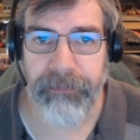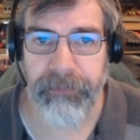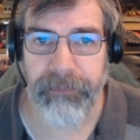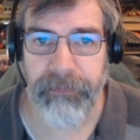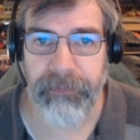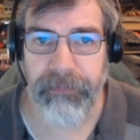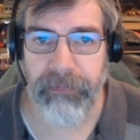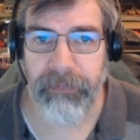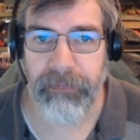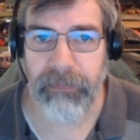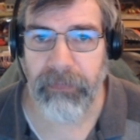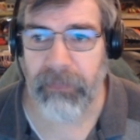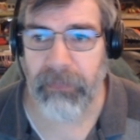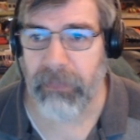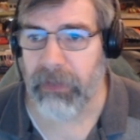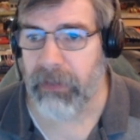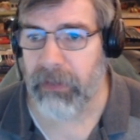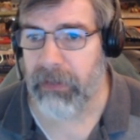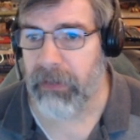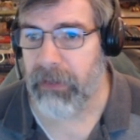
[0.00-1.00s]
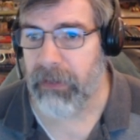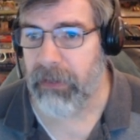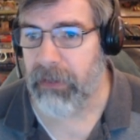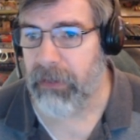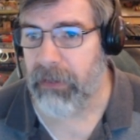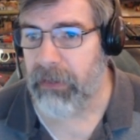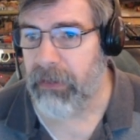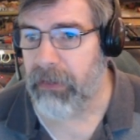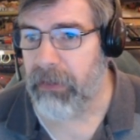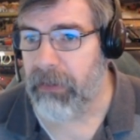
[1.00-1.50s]

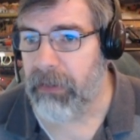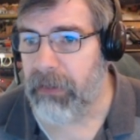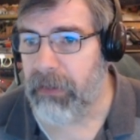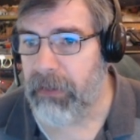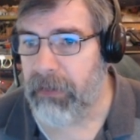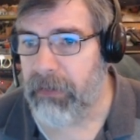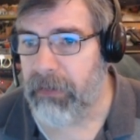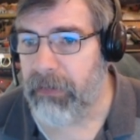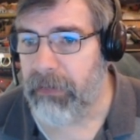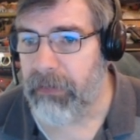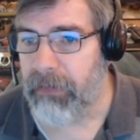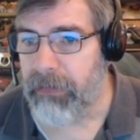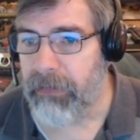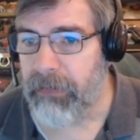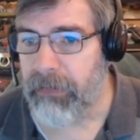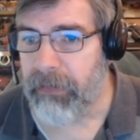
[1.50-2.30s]
Nothing is said.